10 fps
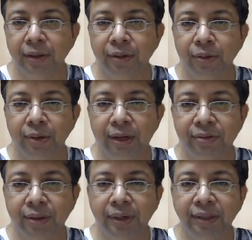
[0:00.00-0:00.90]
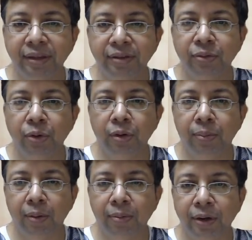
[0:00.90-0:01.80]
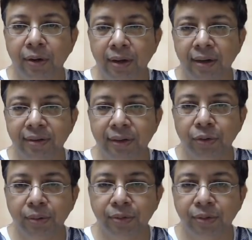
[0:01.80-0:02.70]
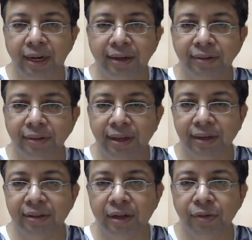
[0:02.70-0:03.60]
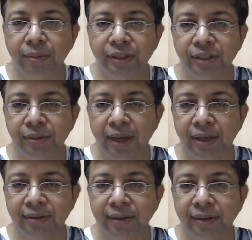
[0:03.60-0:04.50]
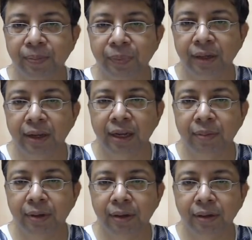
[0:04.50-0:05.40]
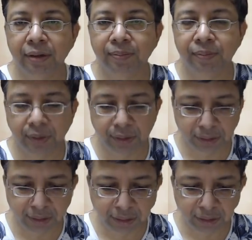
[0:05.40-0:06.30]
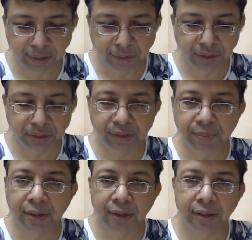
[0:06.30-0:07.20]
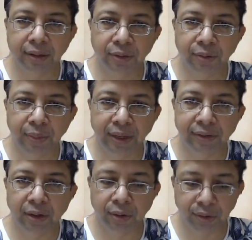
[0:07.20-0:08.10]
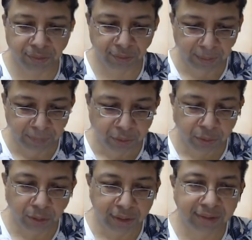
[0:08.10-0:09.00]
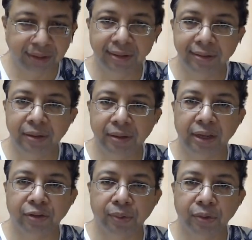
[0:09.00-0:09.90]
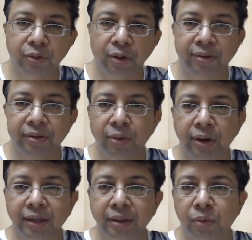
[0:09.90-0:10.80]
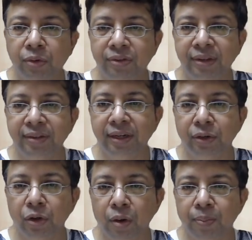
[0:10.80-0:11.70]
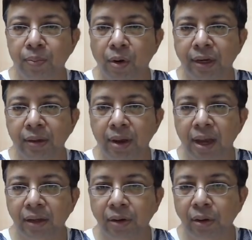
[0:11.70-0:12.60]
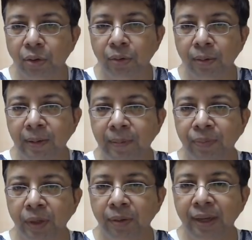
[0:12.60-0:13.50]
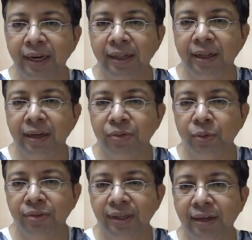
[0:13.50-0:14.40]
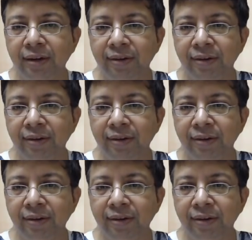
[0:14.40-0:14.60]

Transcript: And if somebody says no, you'll probably not listen to him. So that's confirmation bias. And the other one which plays a lot of role is recency bias, because you always look at the most recent top, bottom, high or low made, and then associate